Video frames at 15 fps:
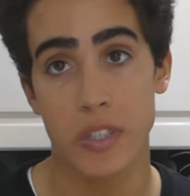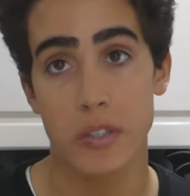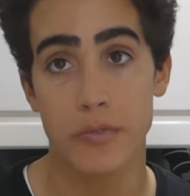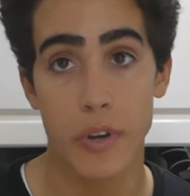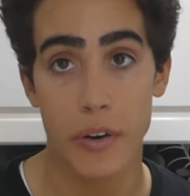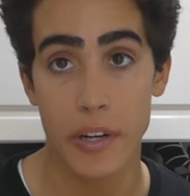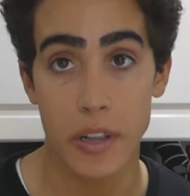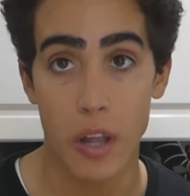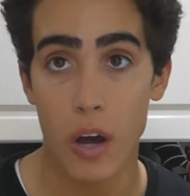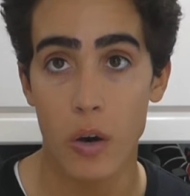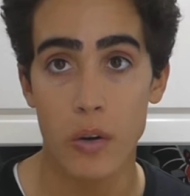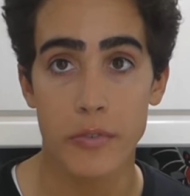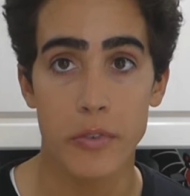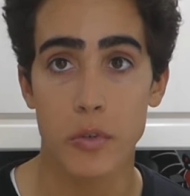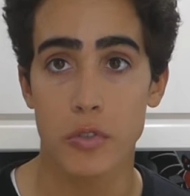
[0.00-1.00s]
it's very
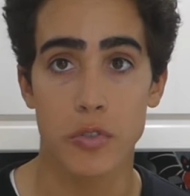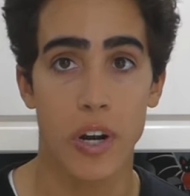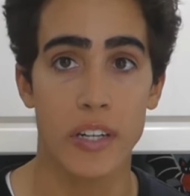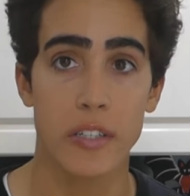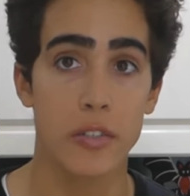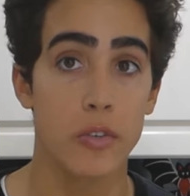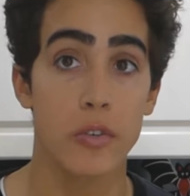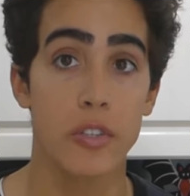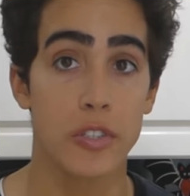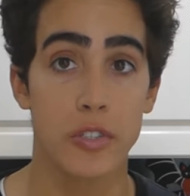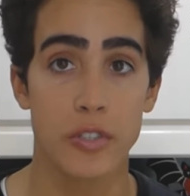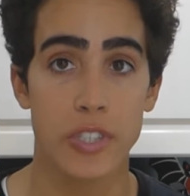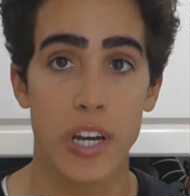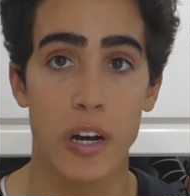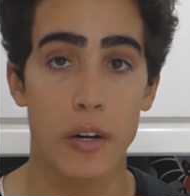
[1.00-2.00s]
low if you were trying to do this
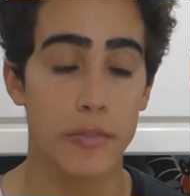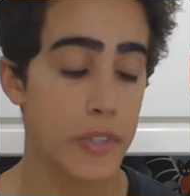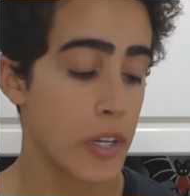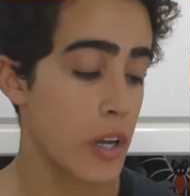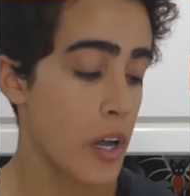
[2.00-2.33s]
yourself,